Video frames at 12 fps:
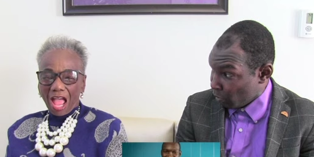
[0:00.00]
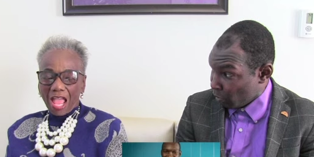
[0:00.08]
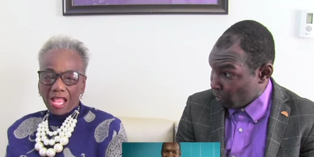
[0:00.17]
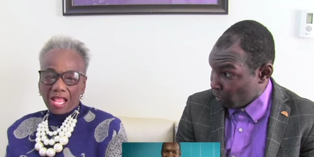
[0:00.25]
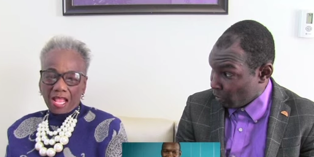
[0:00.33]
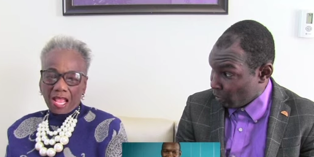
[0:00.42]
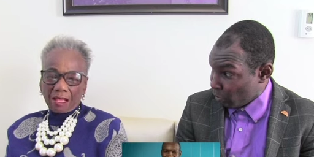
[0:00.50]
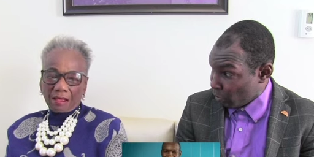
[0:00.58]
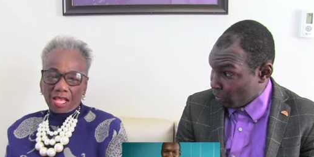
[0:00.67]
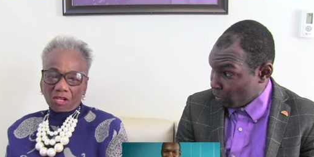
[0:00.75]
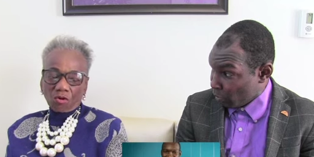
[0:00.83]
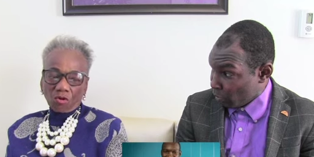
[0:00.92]
Speaker 1: a, a,
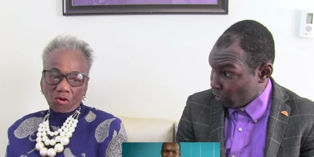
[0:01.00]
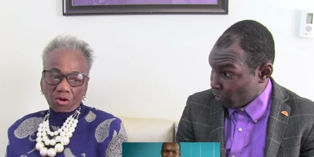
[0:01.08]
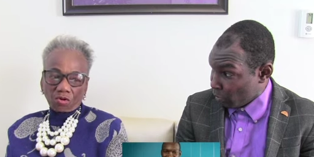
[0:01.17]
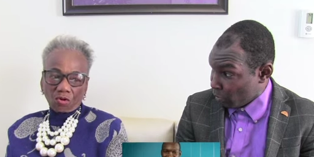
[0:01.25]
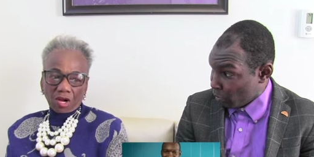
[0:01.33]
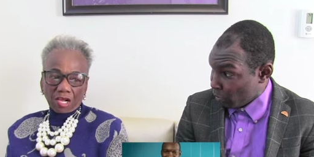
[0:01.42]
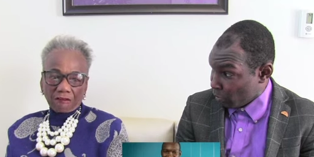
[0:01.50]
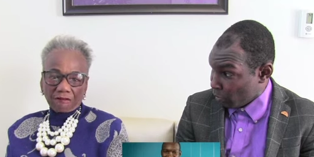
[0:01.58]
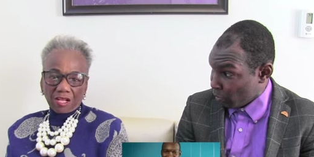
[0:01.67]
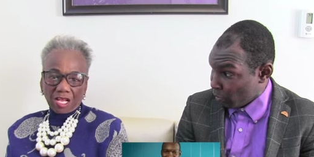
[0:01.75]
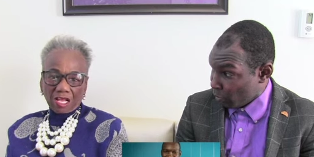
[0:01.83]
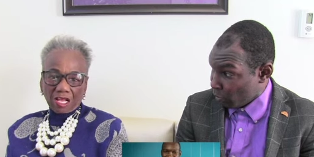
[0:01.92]
a corridor of,
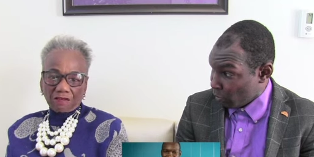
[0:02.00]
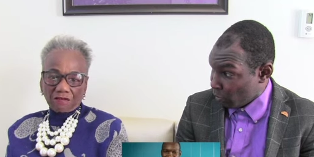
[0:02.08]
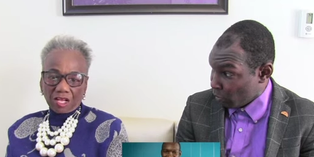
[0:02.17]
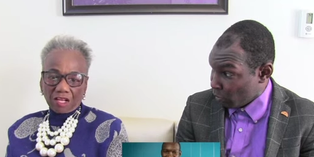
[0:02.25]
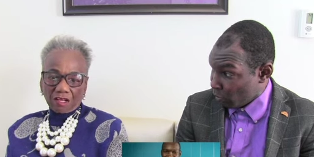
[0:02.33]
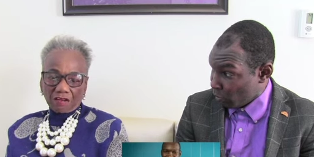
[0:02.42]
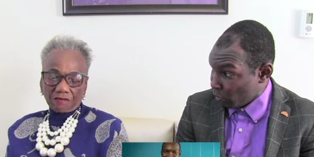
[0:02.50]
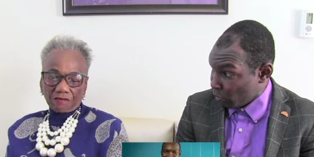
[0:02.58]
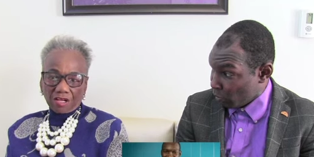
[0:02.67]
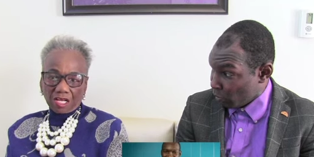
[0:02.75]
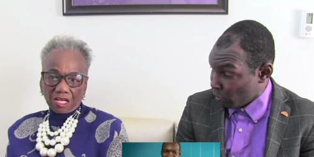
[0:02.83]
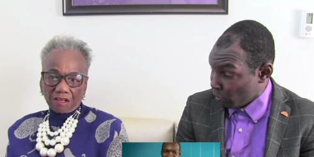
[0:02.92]
of, of
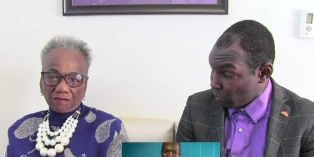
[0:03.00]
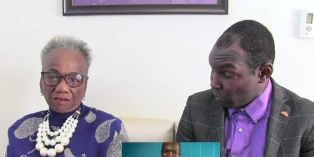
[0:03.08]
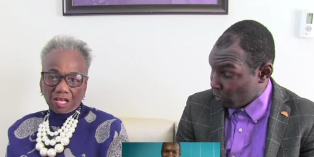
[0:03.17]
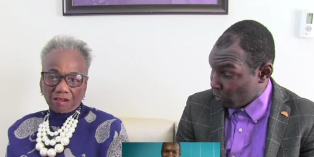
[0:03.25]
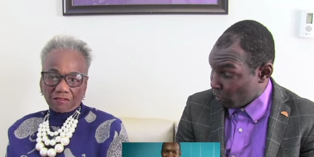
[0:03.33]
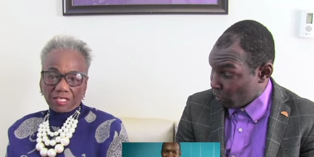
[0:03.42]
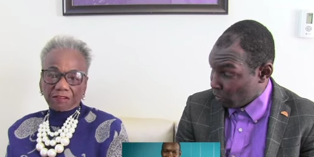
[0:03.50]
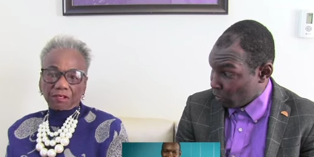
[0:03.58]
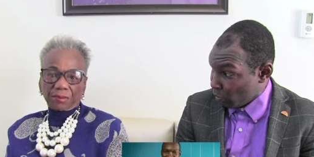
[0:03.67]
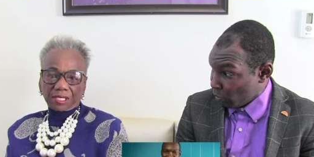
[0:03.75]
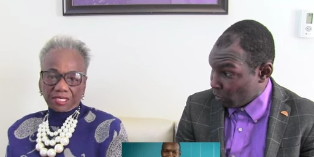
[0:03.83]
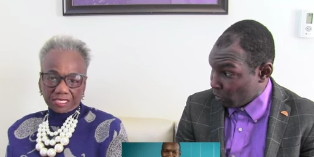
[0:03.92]
of, of,
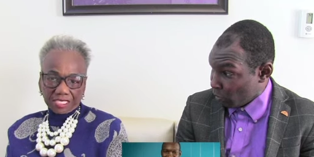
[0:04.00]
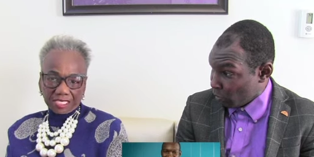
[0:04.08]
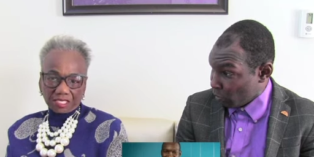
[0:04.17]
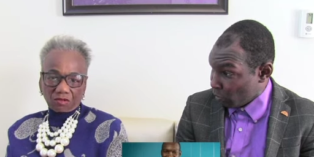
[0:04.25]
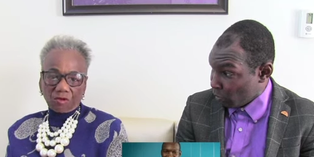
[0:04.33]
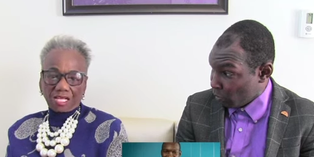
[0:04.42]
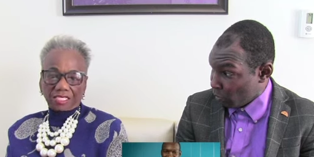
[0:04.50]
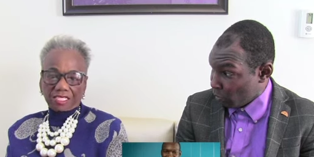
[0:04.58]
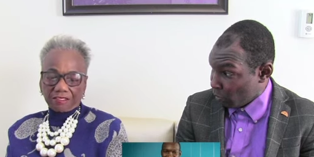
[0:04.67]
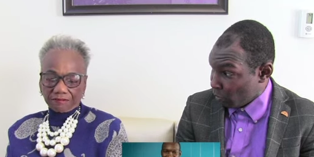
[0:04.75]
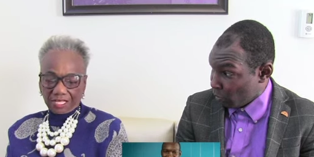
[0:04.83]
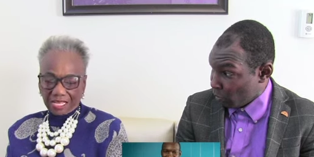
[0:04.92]
livability and quality of
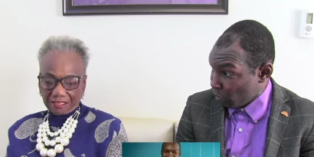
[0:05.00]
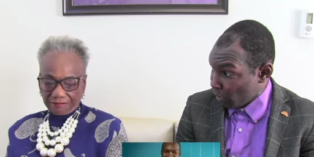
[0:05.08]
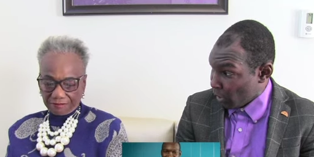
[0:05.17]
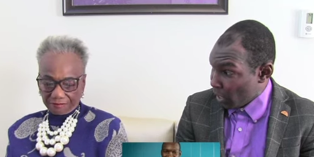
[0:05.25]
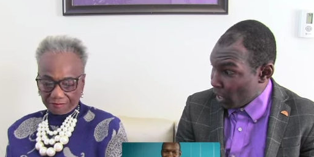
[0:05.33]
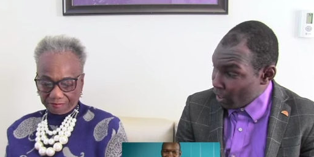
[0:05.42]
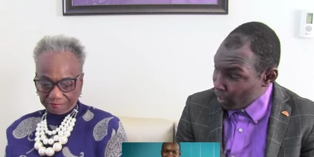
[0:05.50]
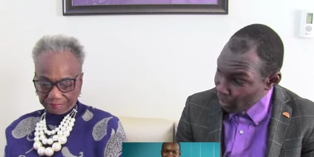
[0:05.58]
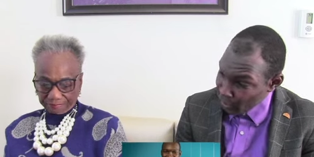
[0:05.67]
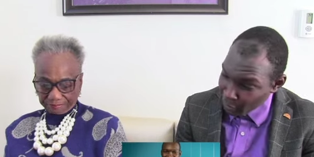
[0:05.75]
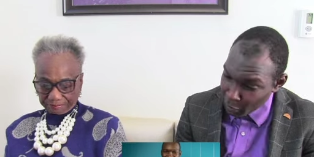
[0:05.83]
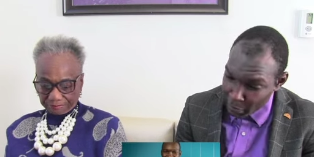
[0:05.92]
life.
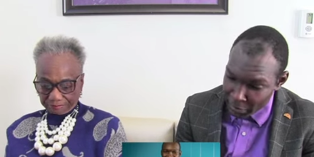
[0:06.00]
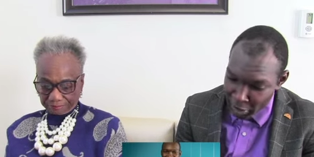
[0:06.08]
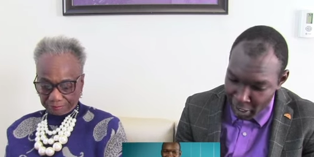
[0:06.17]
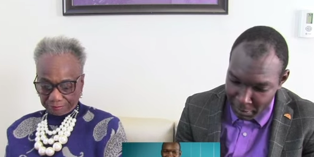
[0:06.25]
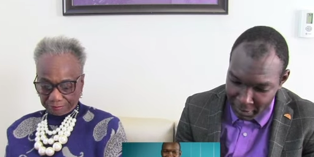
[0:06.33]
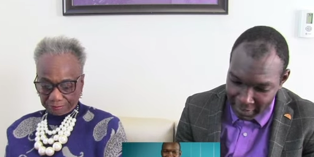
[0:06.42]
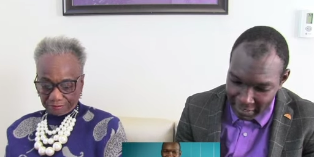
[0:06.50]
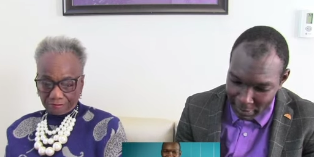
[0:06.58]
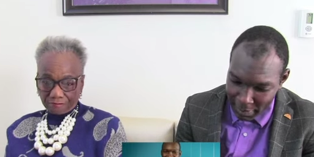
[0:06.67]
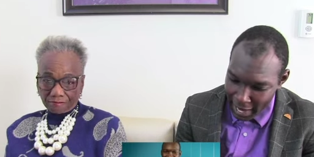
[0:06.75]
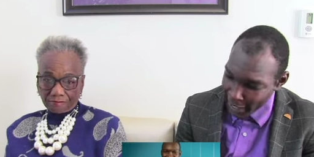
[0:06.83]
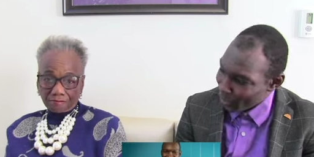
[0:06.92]
Speaker 2: Councilwoman Jamison, let me
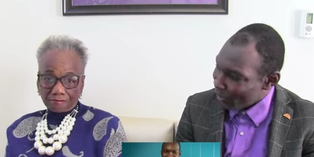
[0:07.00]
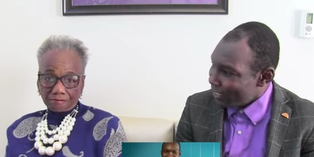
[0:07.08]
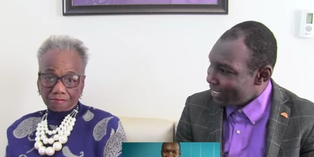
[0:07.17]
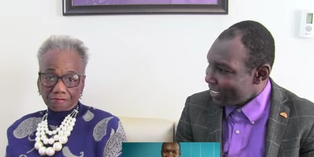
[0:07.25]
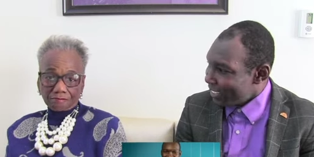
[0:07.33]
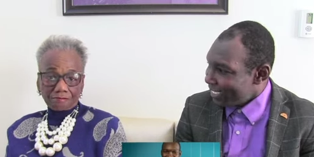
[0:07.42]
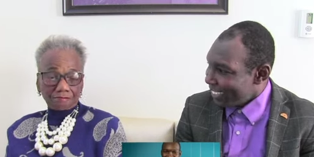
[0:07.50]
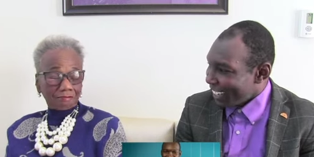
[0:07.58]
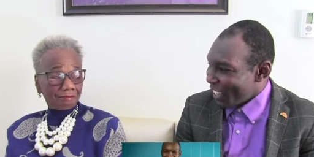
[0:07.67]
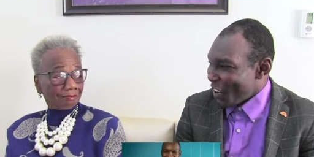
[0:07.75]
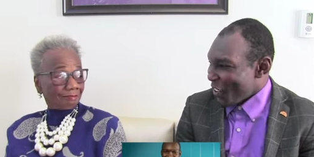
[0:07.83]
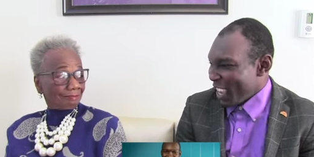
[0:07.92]
ask you this. I
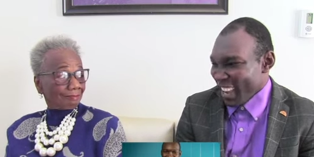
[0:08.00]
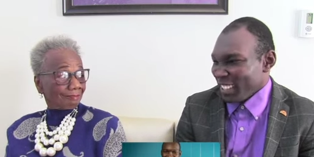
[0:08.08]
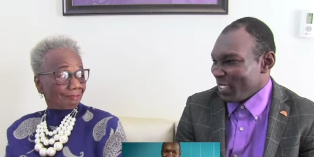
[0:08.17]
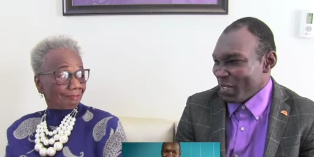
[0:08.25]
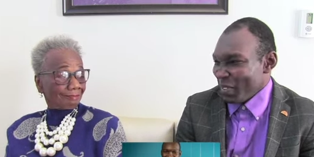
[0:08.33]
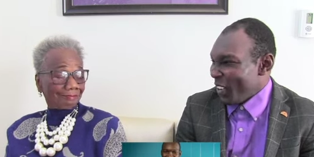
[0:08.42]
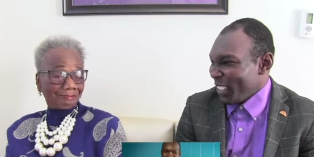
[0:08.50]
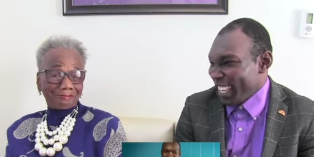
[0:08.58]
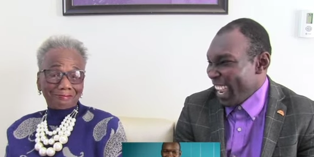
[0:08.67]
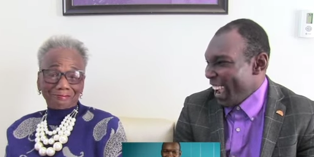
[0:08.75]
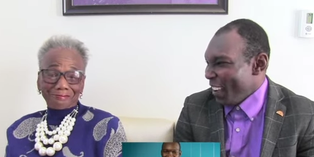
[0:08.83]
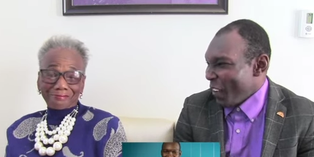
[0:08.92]
call you Councilwoman all the
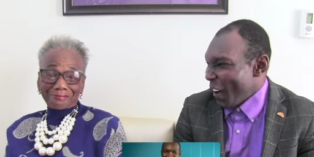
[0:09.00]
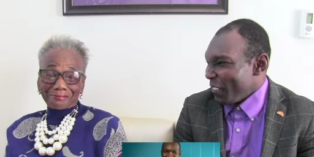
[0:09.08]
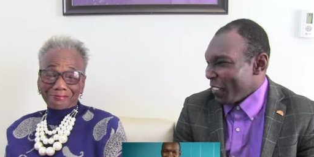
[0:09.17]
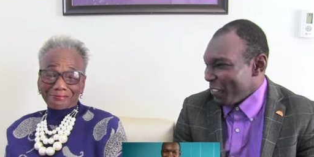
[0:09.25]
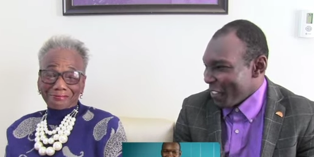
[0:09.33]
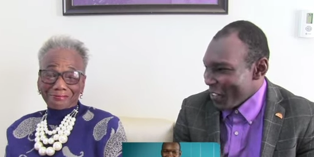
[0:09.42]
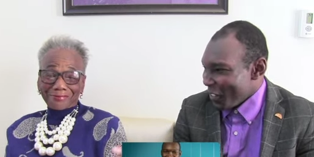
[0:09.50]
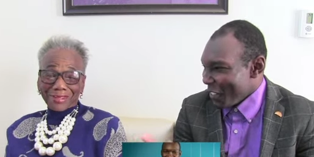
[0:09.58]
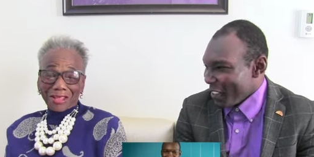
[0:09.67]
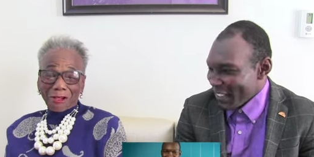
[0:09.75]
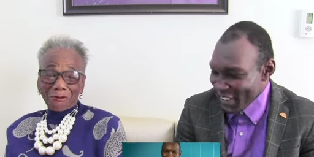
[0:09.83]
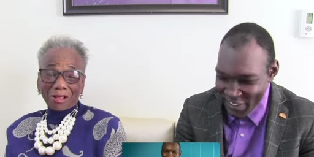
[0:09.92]
time, off the phone, on the
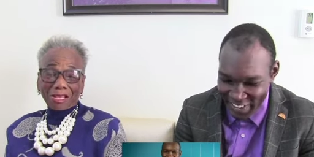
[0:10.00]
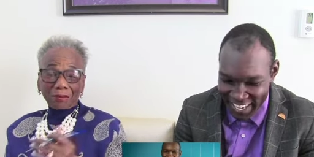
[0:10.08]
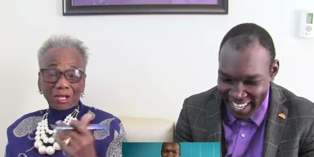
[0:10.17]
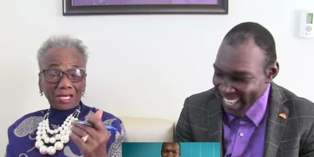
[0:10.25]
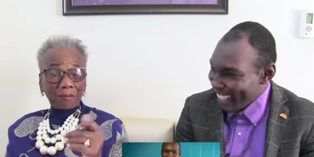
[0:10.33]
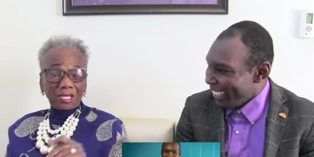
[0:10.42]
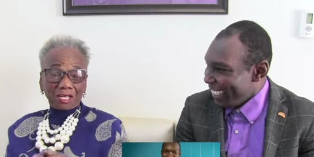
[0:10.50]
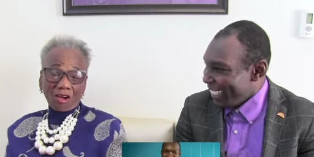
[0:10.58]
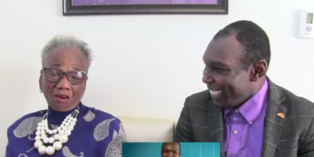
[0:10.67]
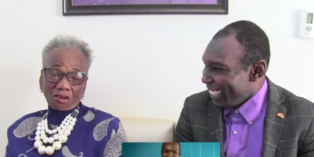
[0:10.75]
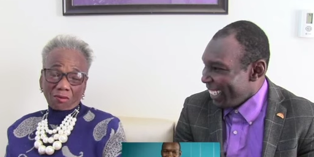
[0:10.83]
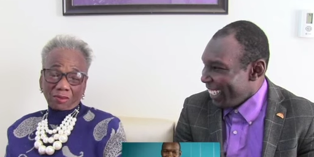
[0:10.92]
phone. Well, I'm going to be the
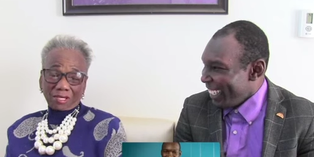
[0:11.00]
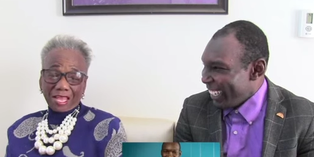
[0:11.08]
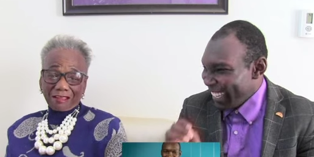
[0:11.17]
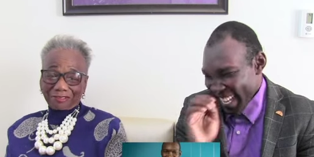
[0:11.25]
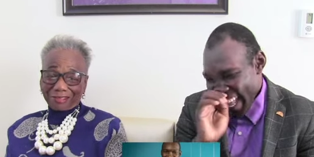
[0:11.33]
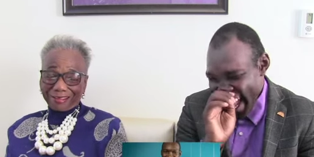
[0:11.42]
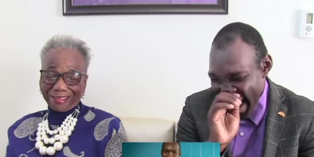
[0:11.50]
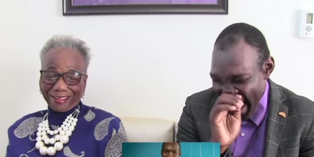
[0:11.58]
honorable
Speaker 1: after.